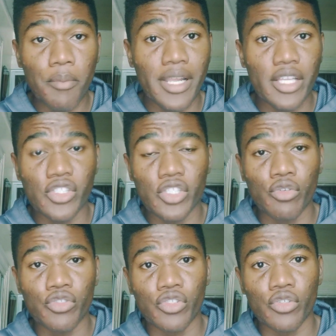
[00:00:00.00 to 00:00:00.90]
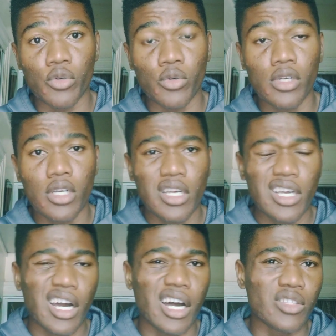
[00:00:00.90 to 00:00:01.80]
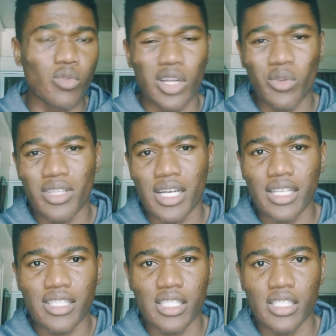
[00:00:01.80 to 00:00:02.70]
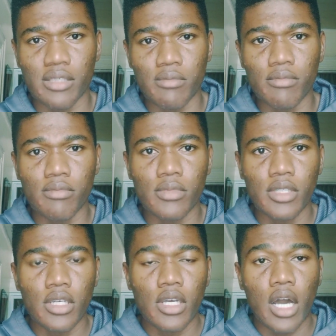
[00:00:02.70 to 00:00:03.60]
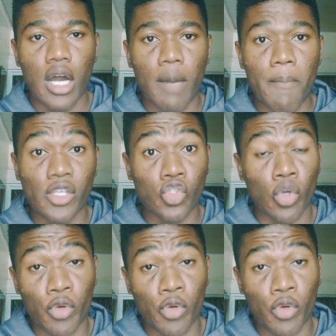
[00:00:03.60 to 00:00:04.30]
played 0-0, and one other team messed up.